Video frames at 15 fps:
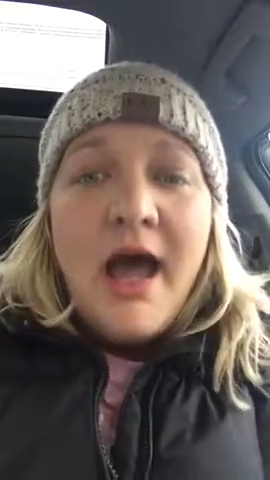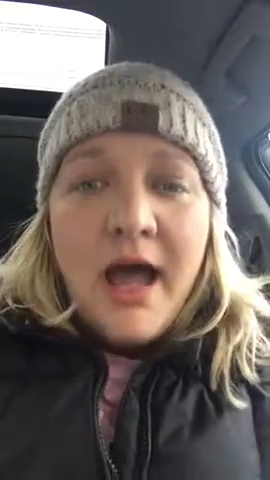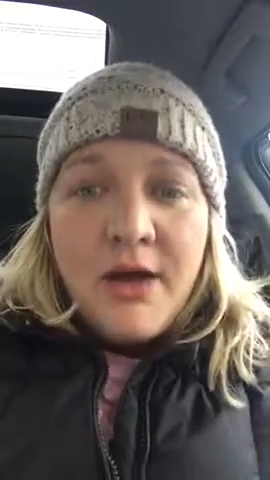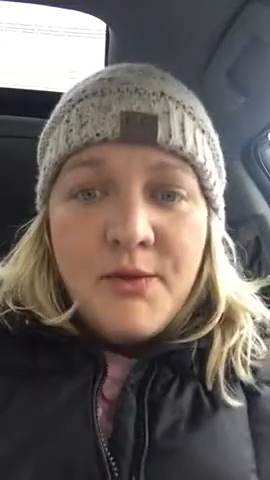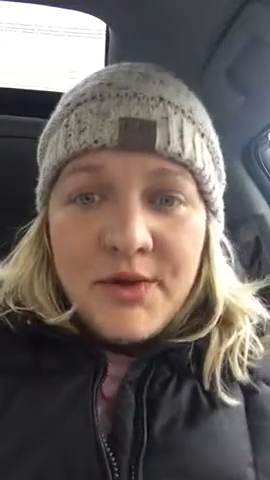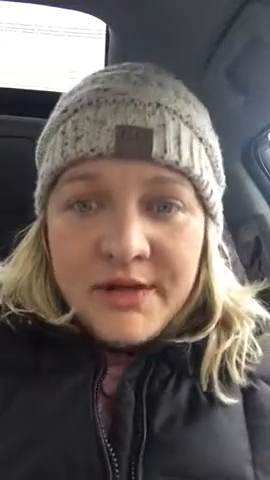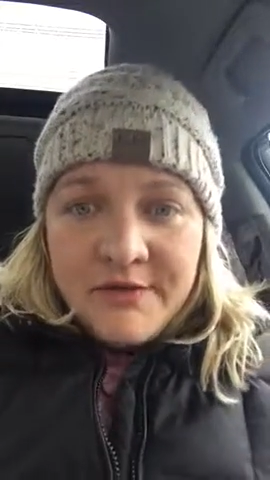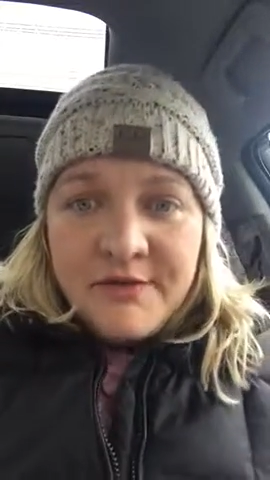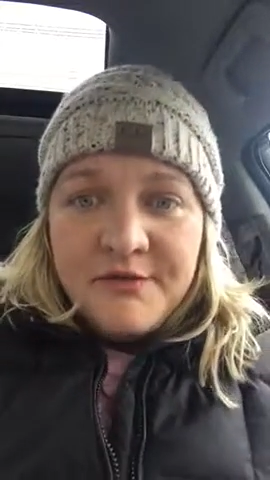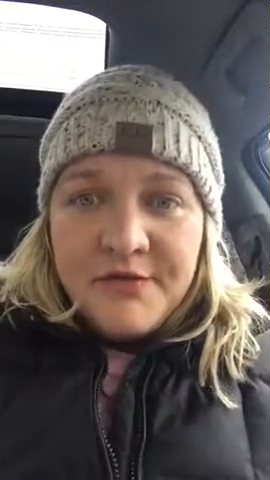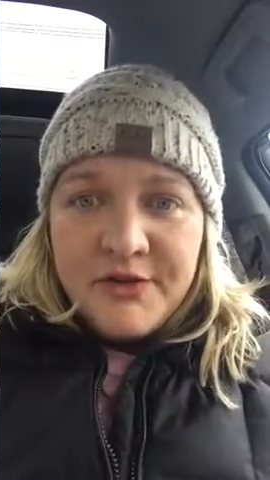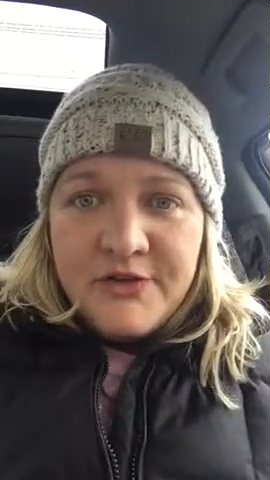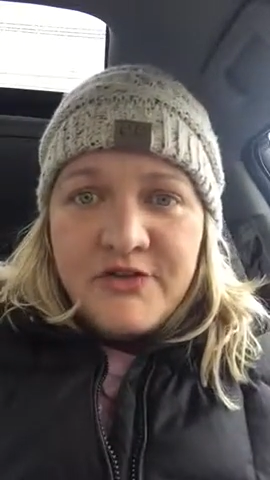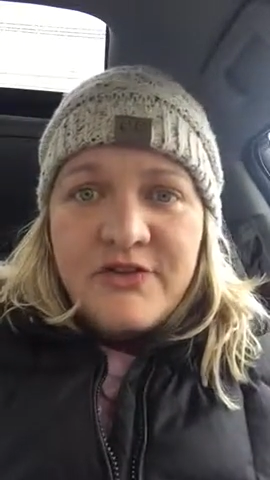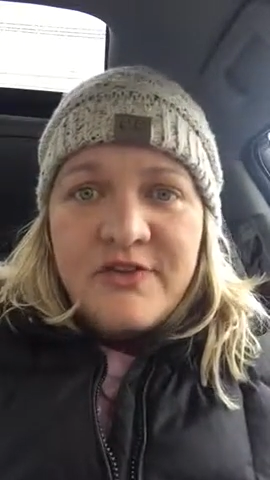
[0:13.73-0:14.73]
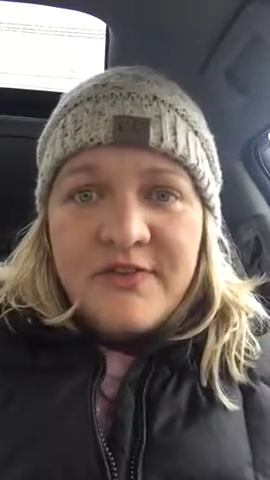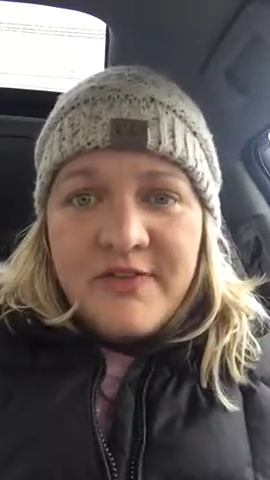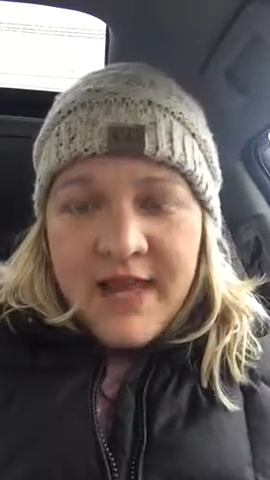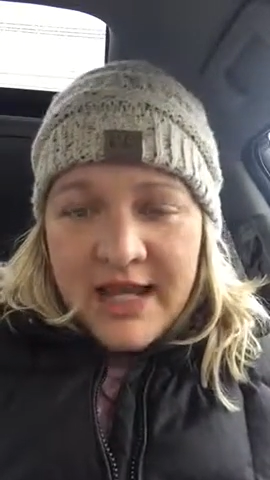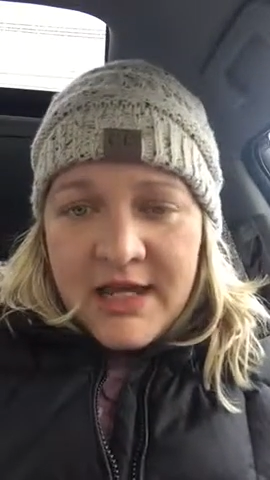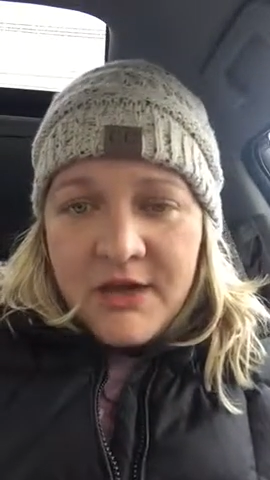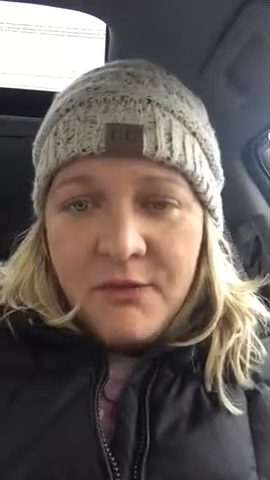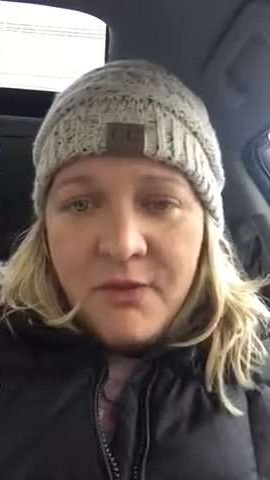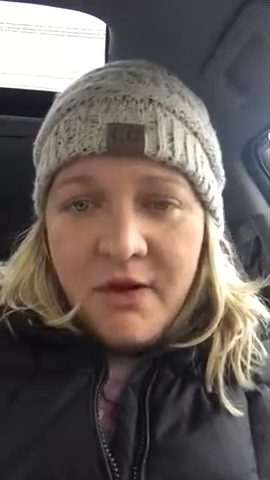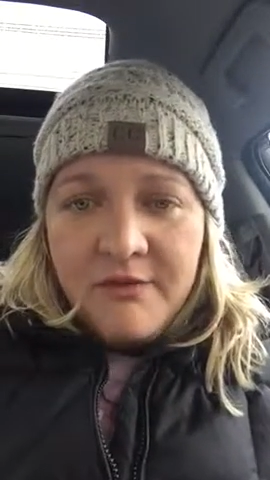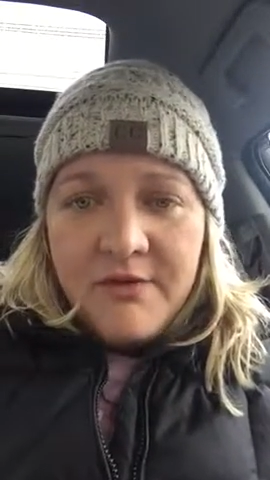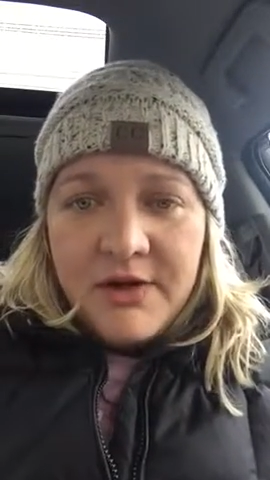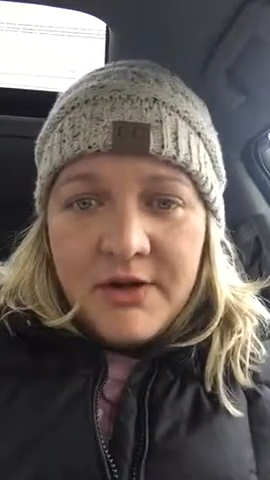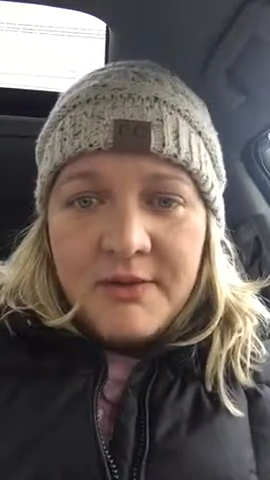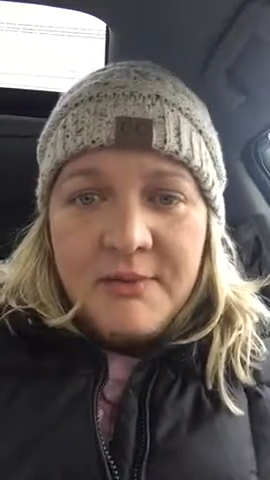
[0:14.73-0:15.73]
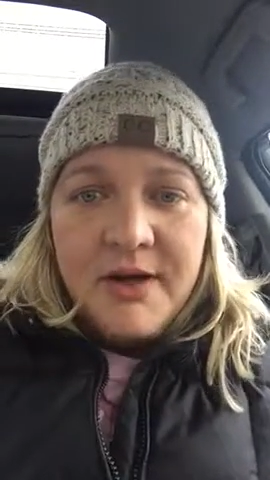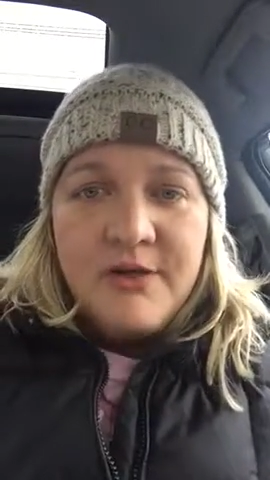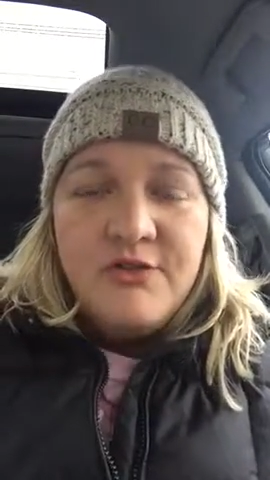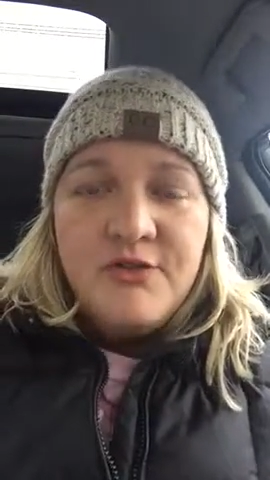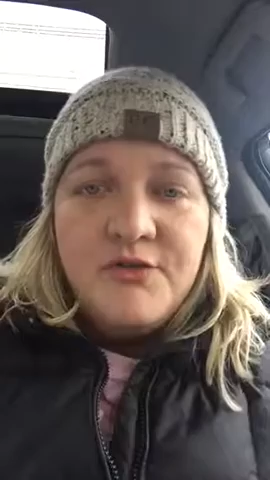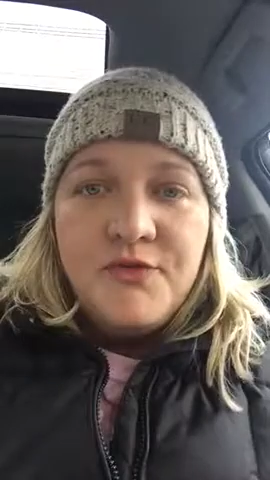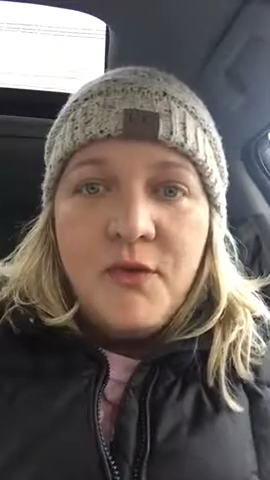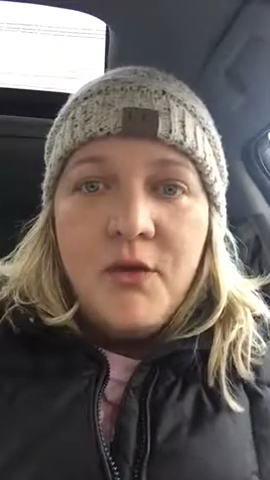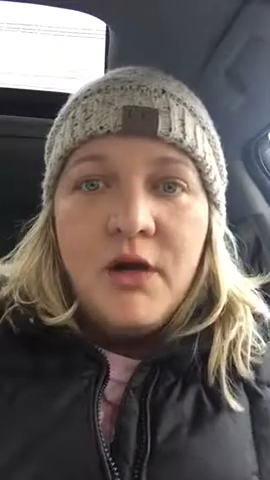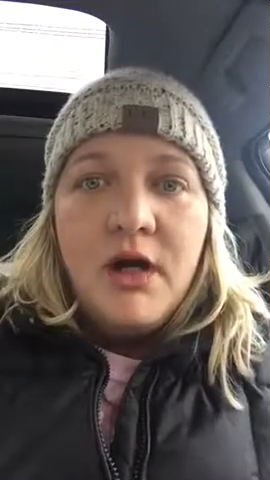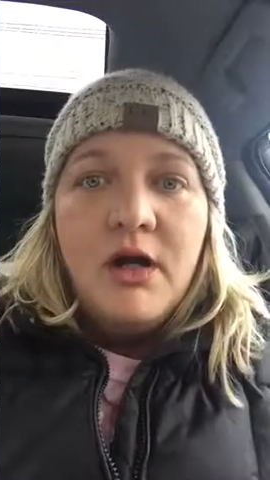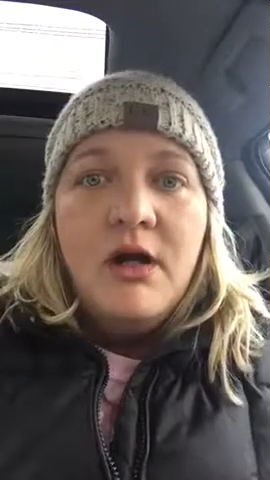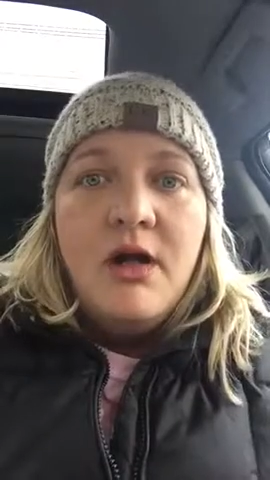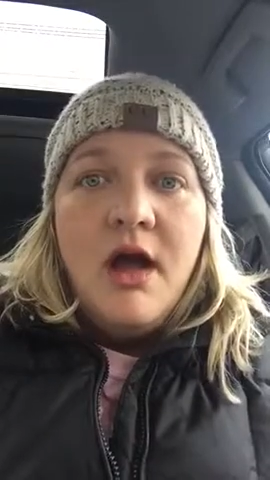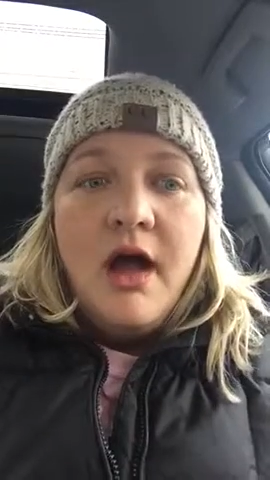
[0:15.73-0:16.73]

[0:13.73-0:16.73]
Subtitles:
I wanted to first just thank you all very much for